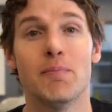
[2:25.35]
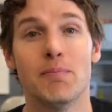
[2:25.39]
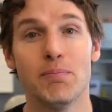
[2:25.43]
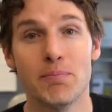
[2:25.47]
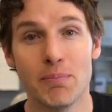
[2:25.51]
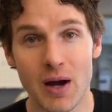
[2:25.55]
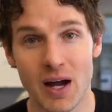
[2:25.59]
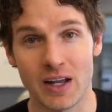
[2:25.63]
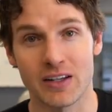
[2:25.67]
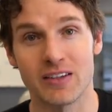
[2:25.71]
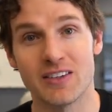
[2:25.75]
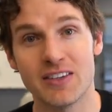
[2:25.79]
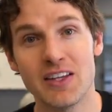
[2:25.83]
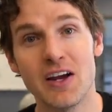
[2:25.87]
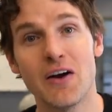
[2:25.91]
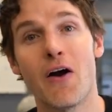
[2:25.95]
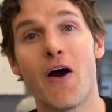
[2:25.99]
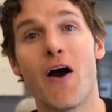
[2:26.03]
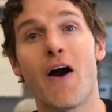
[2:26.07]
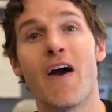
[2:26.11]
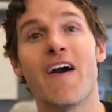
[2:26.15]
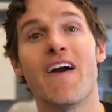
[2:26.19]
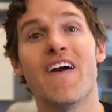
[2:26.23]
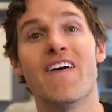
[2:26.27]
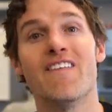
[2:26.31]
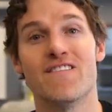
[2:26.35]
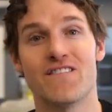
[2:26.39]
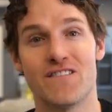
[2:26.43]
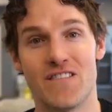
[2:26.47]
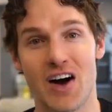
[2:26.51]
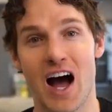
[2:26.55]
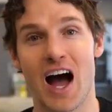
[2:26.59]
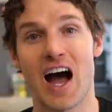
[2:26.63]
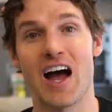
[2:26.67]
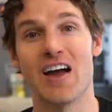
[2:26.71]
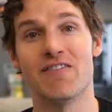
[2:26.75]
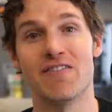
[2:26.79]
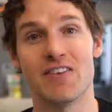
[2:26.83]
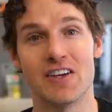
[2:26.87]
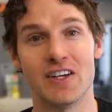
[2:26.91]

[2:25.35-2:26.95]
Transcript: But there are 5